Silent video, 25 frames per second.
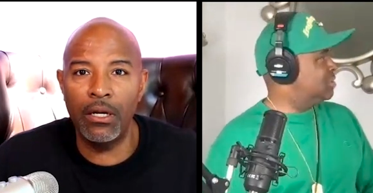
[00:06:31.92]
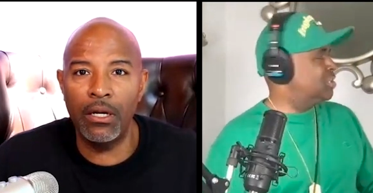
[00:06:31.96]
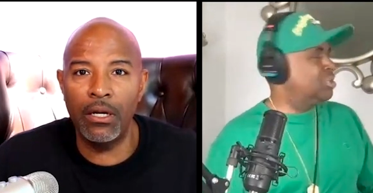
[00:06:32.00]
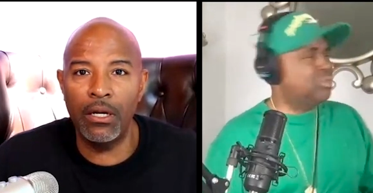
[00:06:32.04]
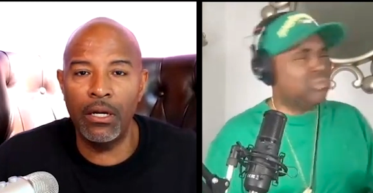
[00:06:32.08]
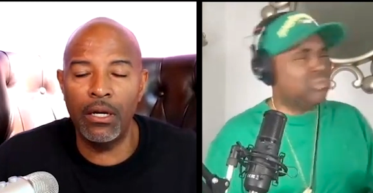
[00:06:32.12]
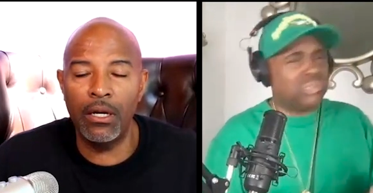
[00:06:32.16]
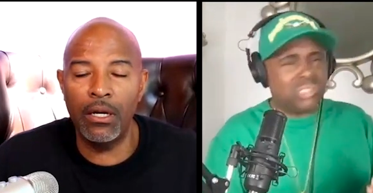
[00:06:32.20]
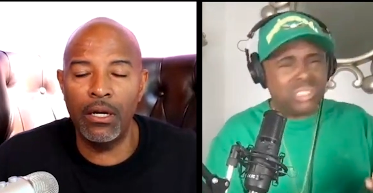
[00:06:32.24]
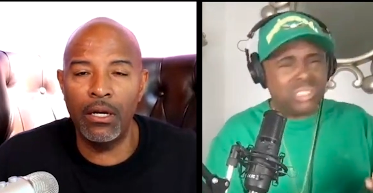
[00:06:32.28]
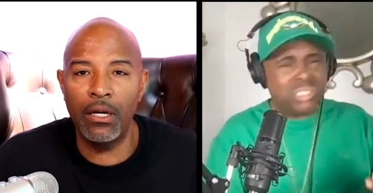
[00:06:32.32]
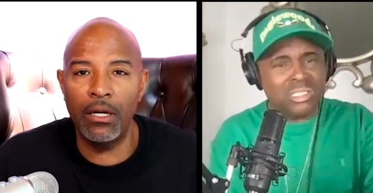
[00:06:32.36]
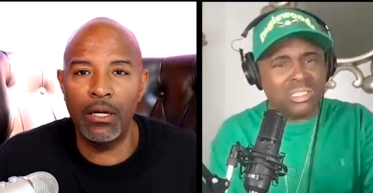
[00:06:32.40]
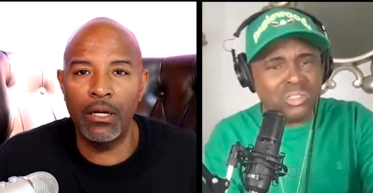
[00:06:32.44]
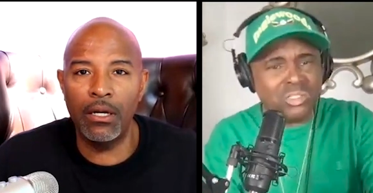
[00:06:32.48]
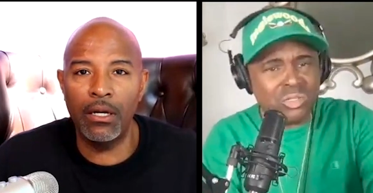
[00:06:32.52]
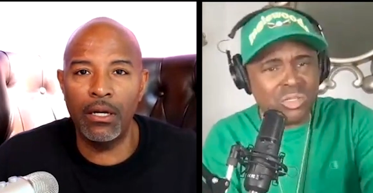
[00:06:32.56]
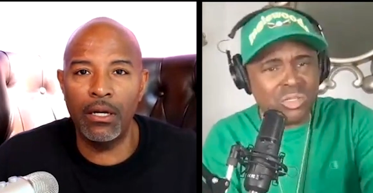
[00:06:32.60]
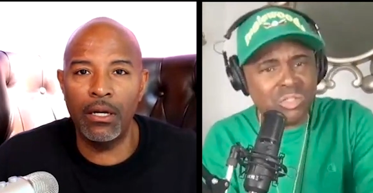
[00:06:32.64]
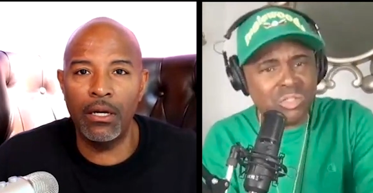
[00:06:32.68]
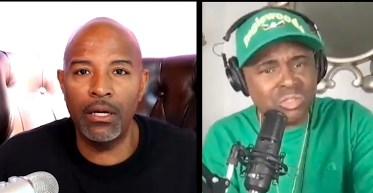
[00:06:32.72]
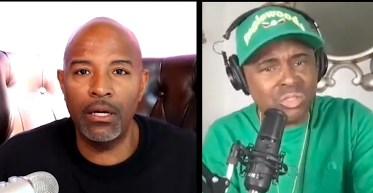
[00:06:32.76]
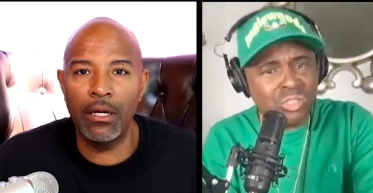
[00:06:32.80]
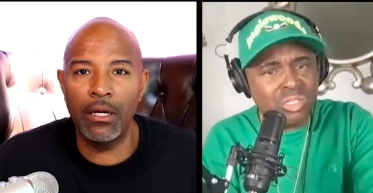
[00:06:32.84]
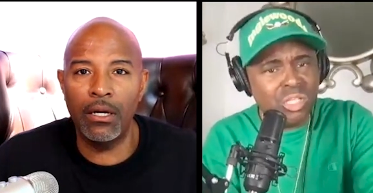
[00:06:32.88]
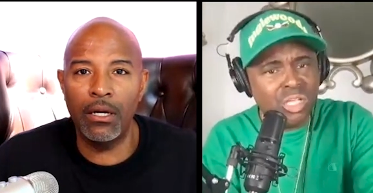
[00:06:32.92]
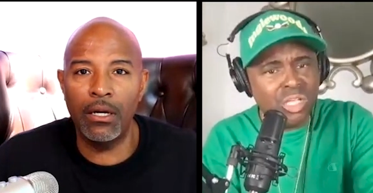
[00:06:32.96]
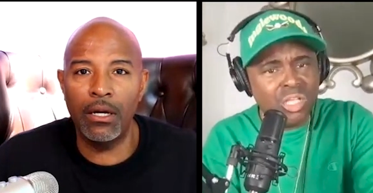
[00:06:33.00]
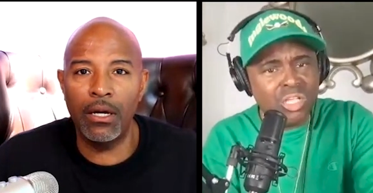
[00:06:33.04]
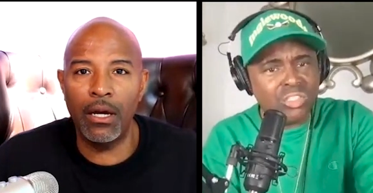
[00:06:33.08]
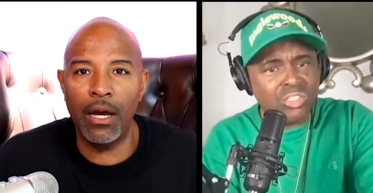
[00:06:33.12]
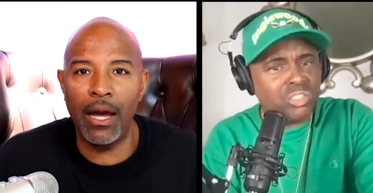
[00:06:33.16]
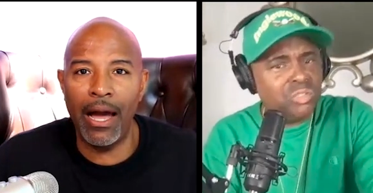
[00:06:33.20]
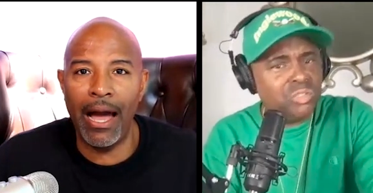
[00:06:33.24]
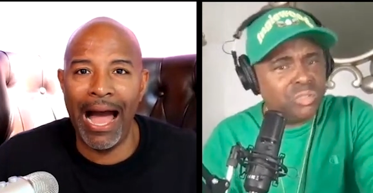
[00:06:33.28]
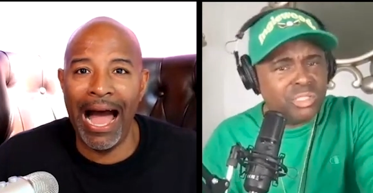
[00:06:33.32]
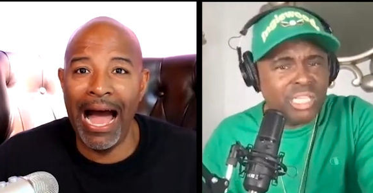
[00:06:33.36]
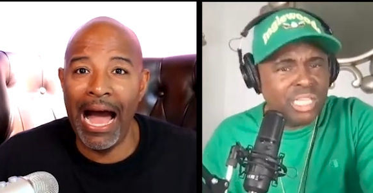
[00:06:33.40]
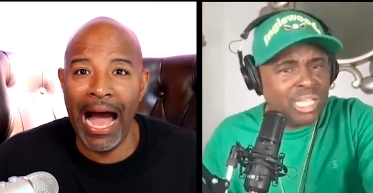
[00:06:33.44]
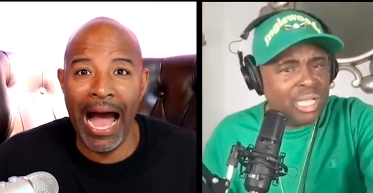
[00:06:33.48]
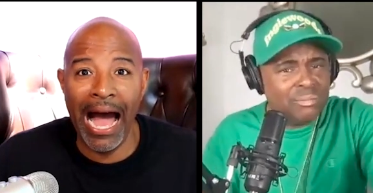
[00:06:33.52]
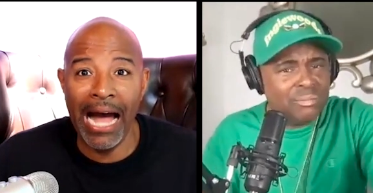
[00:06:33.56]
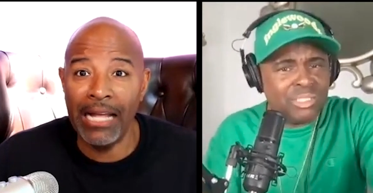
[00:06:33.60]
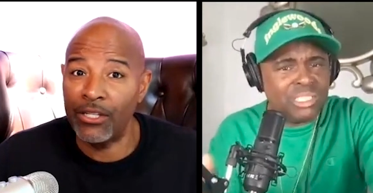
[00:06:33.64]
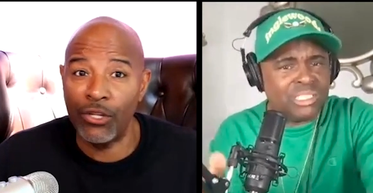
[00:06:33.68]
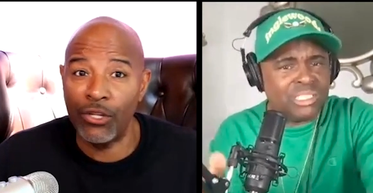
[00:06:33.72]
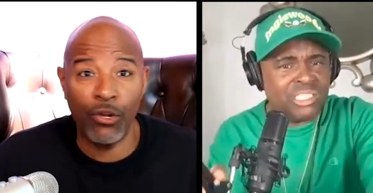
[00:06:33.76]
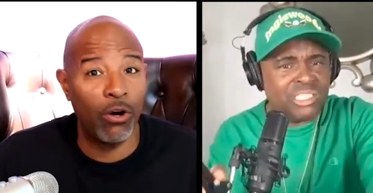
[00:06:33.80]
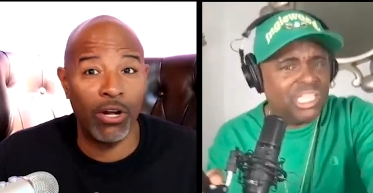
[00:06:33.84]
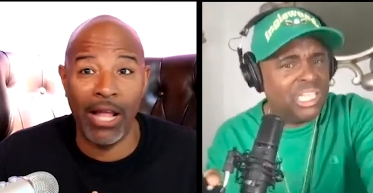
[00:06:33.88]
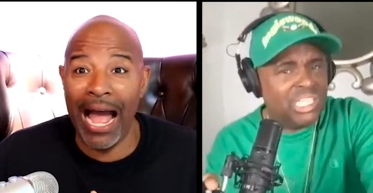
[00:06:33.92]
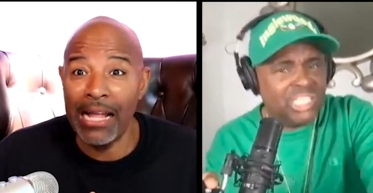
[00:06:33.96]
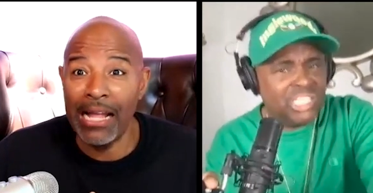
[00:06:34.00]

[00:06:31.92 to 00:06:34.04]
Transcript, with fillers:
Speaker 1: Do you think? Do you, do you think I, am just I,